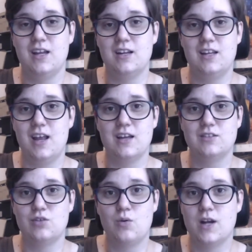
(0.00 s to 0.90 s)
and he
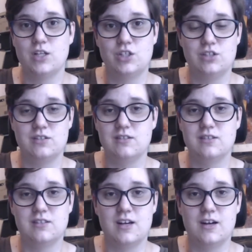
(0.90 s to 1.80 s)
answered
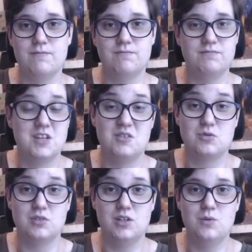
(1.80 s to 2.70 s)
questions. It was
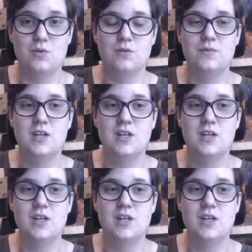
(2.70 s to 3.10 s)
really cool.